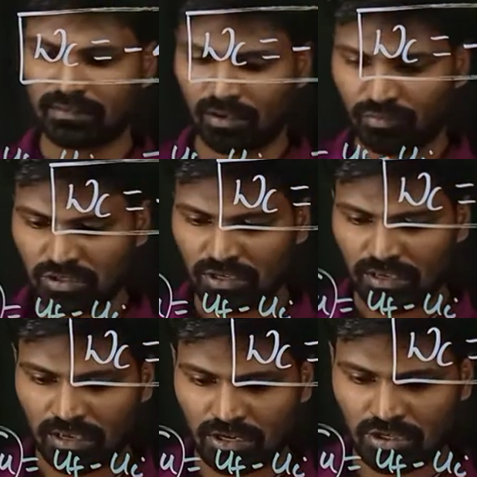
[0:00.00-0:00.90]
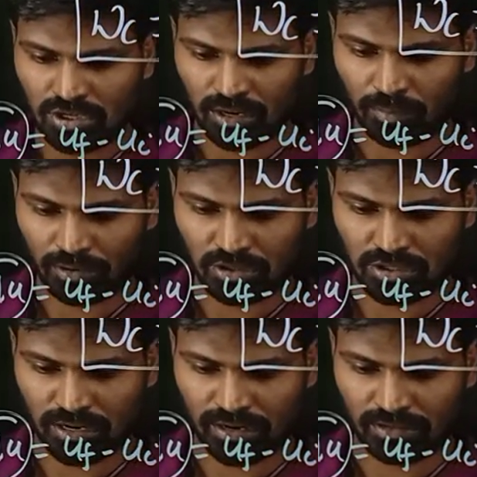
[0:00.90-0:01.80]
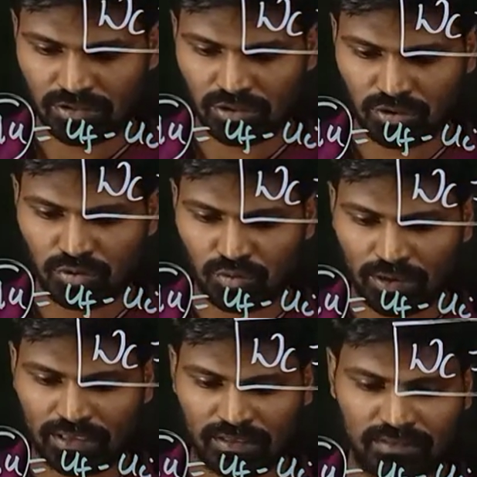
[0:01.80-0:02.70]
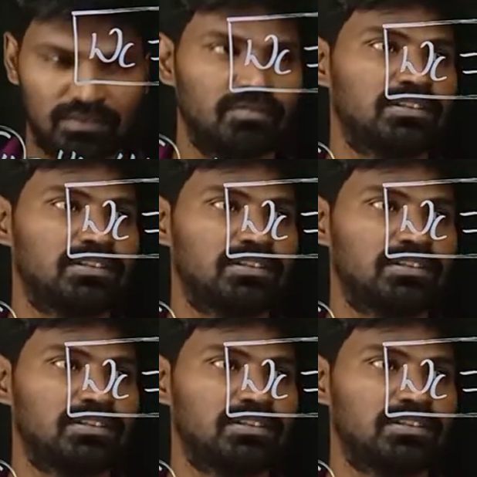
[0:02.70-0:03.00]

because of which initial potential energy ui is,